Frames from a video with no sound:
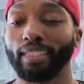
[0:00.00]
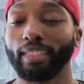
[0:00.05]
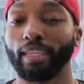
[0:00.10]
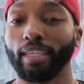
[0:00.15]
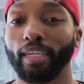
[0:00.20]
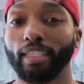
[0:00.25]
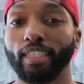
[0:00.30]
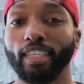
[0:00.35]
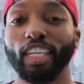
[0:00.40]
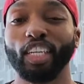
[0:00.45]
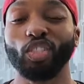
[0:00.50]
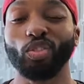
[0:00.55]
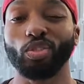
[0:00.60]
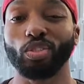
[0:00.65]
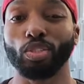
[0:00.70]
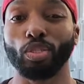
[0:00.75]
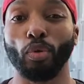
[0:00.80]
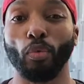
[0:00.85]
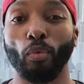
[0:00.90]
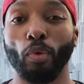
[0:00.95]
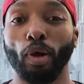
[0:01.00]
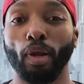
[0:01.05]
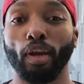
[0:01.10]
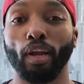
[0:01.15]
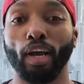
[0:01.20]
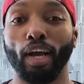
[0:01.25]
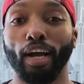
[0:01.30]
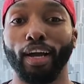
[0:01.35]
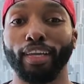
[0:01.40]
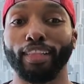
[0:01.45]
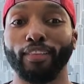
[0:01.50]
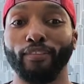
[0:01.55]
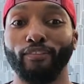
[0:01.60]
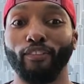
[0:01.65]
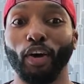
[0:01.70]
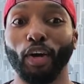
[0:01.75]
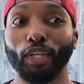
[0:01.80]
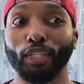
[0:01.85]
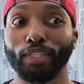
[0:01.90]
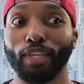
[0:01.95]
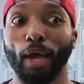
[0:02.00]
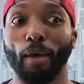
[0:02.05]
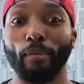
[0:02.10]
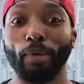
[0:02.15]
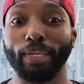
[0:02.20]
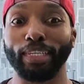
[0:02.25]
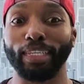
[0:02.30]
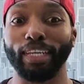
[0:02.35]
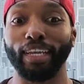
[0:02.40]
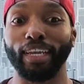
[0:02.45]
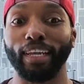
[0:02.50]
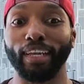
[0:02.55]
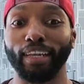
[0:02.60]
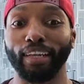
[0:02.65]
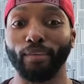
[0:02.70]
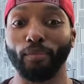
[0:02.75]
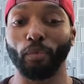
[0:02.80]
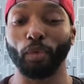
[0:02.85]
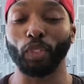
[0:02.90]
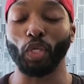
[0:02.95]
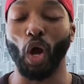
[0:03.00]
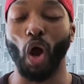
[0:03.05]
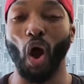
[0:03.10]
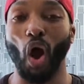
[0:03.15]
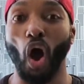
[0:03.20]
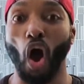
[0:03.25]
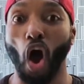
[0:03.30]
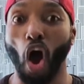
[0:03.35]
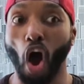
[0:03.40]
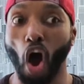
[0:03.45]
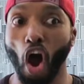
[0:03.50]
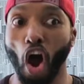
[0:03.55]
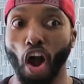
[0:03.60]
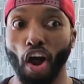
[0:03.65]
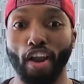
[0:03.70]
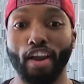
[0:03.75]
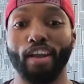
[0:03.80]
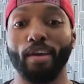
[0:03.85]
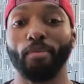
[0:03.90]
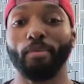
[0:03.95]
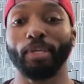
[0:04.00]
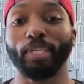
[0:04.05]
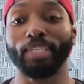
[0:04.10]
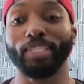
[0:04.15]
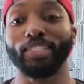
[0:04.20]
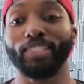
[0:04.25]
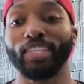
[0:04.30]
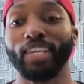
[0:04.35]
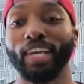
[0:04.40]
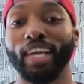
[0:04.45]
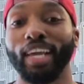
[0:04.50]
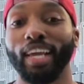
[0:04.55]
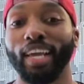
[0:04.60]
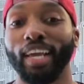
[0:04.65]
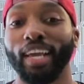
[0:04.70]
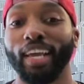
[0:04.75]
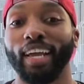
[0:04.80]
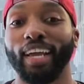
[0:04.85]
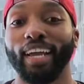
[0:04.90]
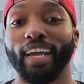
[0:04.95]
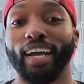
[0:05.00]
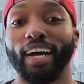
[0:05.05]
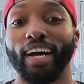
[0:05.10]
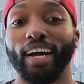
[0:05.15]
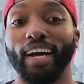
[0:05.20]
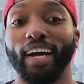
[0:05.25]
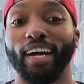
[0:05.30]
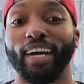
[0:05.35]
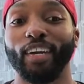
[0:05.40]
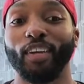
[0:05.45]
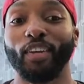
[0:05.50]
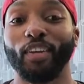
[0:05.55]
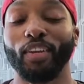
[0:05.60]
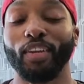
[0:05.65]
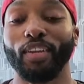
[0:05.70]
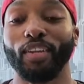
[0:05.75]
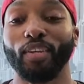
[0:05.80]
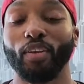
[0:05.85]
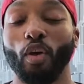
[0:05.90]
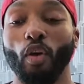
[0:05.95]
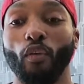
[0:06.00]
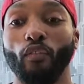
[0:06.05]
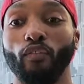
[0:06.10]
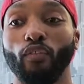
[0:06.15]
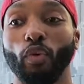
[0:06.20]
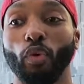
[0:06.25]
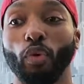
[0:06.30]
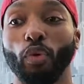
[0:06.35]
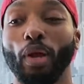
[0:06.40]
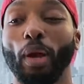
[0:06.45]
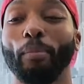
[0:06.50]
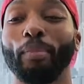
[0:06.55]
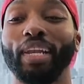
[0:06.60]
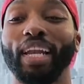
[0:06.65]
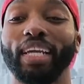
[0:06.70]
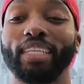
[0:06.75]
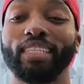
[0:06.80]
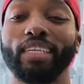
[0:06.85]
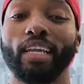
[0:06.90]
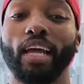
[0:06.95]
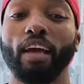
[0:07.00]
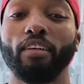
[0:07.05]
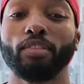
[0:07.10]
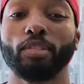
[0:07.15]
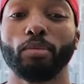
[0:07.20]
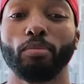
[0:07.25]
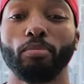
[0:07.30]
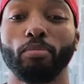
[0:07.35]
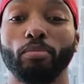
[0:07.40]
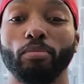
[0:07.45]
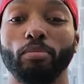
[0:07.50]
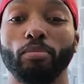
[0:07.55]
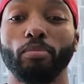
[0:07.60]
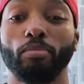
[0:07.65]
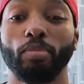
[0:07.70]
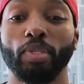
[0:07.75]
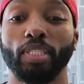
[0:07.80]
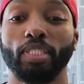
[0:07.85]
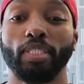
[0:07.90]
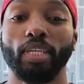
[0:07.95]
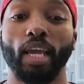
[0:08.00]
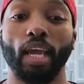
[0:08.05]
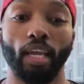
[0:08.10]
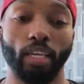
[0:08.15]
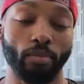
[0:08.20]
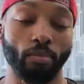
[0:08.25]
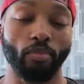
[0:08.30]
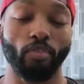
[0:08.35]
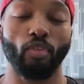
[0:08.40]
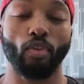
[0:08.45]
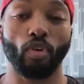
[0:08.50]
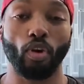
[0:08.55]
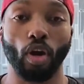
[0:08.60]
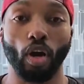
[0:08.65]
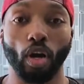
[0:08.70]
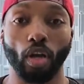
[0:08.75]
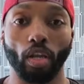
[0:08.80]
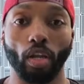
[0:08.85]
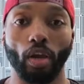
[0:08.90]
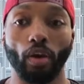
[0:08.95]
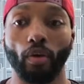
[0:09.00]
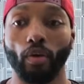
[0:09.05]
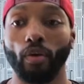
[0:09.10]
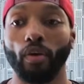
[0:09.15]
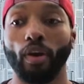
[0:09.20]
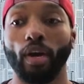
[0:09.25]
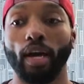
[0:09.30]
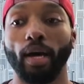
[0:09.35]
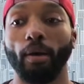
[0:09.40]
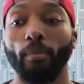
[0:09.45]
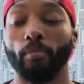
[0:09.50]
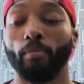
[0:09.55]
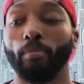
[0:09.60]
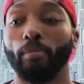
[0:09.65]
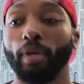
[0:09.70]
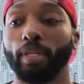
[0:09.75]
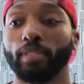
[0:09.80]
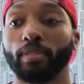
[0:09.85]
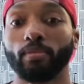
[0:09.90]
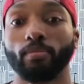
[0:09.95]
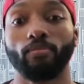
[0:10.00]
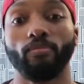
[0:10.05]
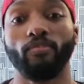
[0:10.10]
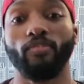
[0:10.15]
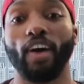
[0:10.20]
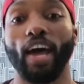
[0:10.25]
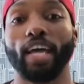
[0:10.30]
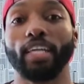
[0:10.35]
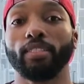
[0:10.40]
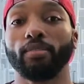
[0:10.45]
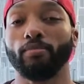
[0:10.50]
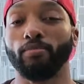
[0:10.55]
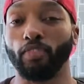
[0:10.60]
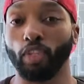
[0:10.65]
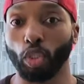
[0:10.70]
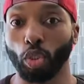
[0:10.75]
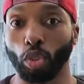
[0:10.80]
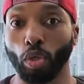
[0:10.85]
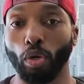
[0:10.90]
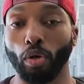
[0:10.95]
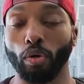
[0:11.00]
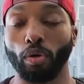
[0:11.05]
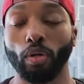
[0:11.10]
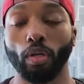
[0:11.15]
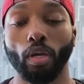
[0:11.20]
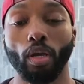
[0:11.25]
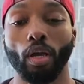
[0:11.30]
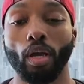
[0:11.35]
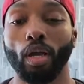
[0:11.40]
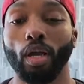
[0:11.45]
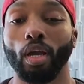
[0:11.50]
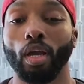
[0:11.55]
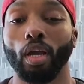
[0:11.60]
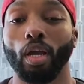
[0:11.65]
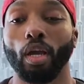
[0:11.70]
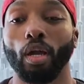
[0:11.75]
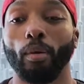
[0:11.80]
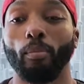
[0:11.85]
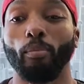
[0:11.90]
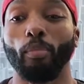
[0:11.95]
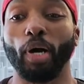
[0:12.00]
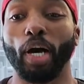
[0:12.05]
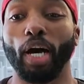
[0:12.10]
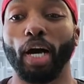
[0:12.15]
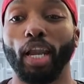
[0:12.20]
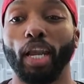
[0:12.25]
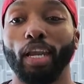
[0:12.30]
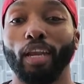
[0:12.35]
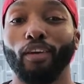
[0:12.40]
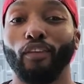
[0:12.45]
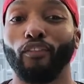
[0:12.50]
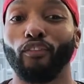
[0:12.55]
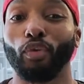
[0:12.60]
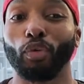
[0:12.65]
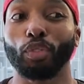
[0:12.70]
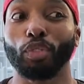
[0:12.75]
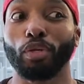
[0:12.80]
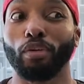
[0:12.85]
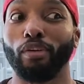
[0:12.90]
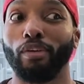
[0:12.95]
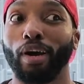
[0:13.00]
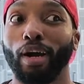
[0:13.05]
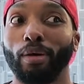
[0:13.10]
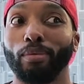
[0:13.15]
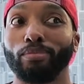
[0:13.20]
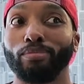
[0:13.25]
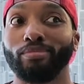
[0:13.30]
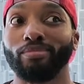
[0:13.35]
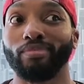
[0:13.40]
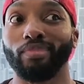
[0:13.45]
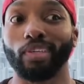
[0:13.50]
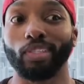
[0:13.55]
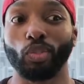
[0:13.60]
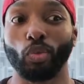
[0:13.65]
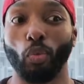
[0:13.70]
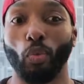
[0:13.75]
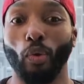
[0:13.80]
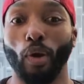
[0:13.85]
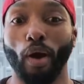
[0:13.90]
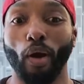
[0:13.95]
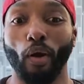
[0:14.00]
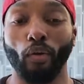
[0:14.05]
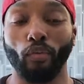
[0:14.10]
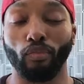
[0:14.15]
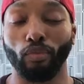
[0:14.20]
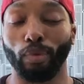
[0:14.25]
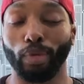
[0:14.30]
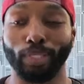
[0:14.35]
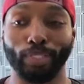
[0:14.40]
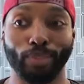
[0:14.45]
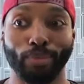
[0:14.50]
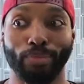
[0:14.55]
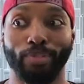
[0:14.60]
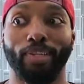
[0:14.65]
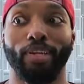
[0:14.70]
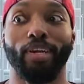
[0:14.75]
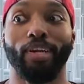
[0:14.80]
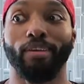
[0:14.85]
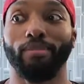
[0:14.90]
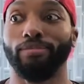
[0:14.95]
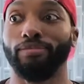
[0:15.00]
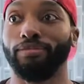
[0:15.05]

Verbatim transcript: it's it's an interesting one. I, the first time I did it was hard because uh, no food. I mean, I did have some BCAAs before cardio um, and some fats and fish oil, but no food till around 12, which is like